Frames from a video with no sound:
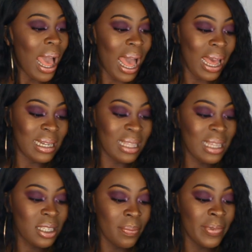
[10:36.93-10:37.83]
and I
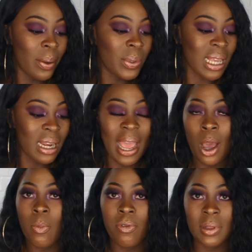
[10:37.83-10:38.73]
think something that was kind of
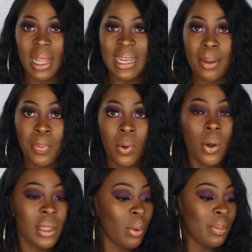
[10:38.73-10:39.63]
helpful that they put
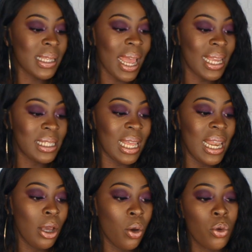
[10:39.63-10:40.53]
on the website is a
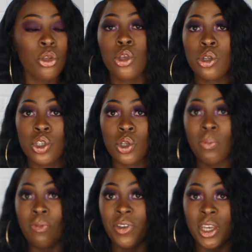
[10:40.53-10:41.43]
little YouTube
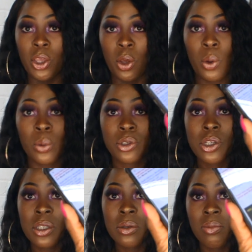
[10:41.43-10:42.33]
video
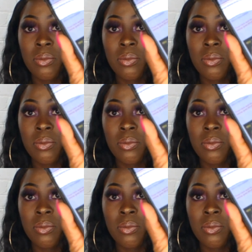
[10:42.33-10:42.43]
just